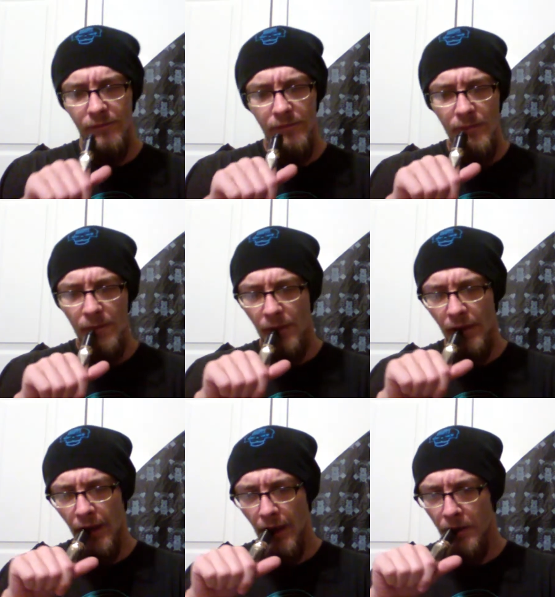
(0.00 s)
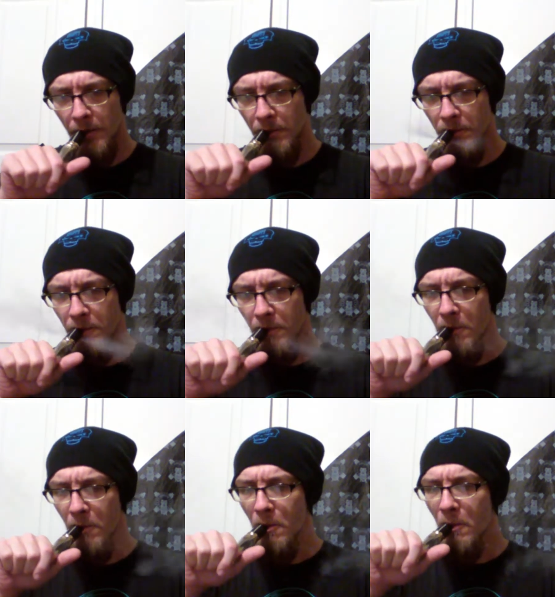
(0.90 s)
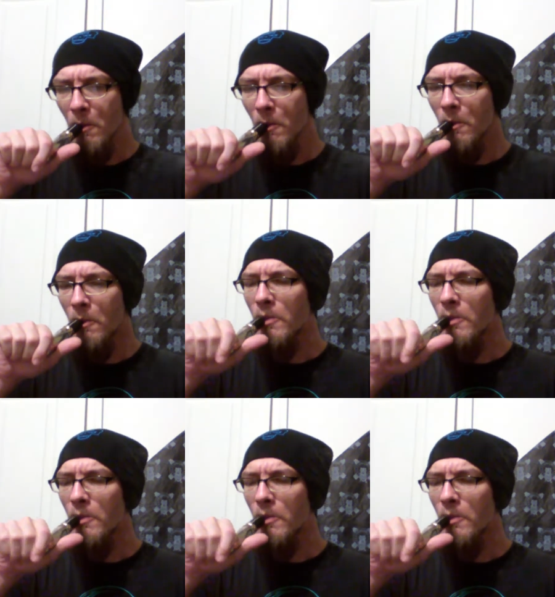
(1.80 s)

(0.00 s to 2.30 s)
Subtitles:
[no speech]